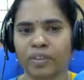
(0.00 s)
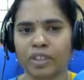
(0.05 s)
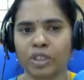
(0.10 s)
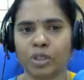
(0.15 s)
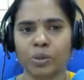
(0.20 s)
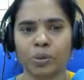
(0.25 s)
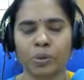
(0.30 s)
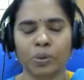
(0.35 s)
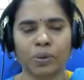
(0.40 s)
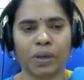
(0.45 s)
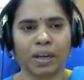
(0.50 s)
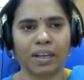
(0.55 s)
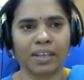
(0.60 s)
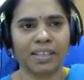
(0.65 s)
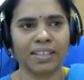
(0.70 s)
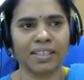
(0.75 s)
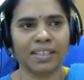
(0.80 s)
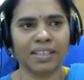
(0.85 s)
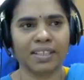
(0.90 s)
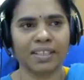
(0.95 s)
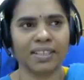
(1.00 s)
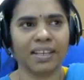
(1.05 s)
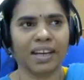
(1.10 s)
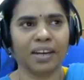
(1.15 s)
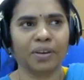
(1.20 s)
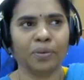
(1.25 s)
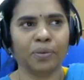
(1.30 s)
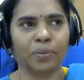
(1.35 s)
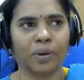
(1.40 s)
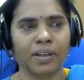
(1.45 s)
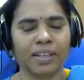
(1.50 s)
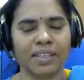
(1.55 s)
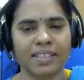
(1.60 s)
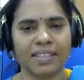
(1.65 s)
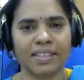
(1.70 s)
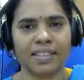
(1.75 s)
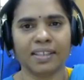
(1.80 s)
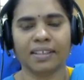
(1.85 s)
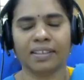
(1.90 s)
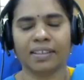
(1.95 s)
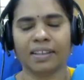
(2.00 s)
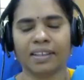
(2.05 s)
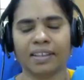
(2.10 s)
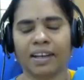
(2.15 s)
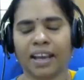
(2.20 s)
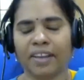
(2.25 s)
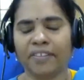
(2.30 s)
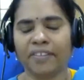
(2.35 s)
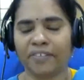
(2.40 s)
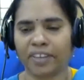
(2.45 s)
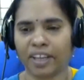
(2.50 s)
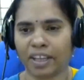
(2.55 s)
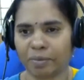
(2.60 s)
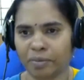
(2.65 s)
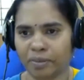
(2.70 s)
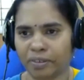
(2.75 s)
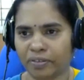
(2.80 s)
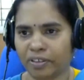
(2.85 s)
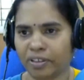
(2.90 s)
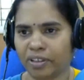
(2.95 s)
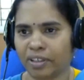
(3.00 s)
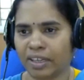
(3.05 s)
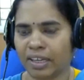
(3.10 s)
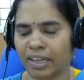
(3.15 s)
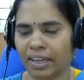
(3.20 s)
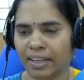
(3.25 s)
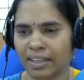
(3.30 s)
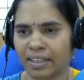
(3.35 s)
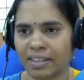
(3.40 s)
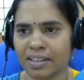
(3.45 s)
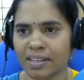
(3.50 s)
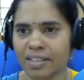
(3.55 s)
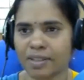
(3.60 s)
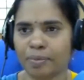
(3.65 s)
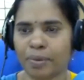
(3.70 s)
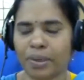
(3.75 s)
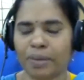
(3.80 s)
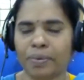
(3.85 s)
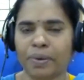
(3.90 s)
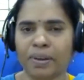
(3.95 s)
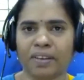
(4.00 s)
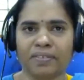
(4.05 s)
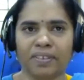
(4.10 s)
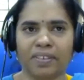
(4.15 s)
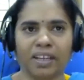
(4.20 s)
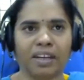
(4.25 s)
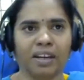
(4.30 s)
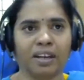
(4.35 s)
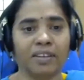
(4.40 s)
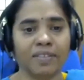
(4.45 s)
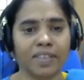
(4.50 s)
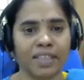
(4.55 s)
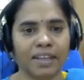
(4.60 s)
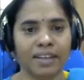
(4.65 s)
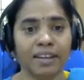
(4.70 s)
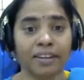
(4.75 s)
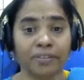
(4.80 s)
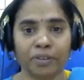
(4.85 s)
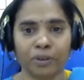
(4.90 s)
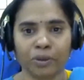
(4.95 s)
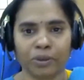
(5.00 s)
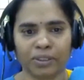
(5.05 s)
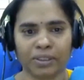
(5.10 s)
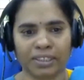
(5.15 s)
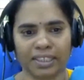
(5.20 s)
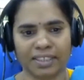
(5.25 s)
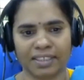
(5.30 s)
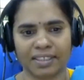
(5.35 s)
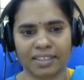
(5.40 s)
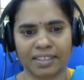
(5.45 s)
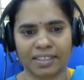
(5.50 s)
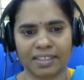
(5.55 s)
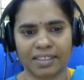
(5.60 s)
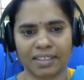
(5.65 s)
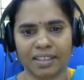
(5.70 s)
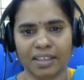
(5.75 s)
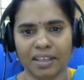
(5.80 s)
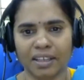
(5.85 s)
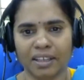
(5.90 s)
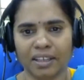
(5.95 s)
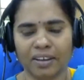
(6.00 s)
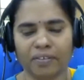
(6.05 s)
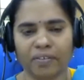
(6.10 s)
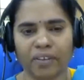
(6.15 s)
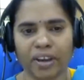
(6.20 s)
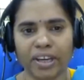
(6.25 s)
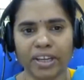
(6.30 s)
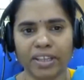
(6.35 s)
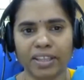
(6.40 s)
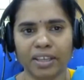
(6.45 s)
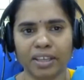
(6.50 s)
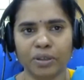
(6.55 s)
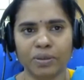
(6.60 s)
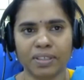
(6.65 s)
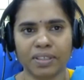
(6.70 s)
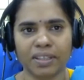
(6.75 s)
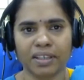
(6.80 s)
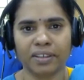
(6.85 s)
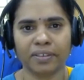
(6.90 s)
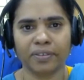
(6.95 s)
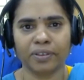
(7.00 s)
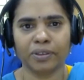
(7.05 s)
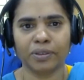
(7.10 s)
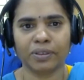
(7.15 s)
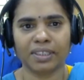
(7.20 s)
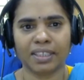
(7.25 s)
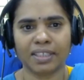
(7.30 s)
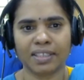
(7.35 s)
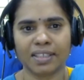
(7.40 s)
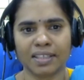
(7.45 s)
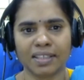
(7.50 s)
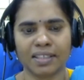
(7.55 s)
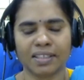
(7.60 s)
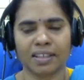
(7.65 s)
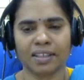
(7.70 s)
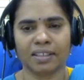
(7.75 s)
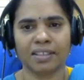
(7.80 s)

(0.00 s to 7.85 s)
to understand what is the lifetime of your liners, people have done a lot of centrifuge tests why they use centrifuge test is uh,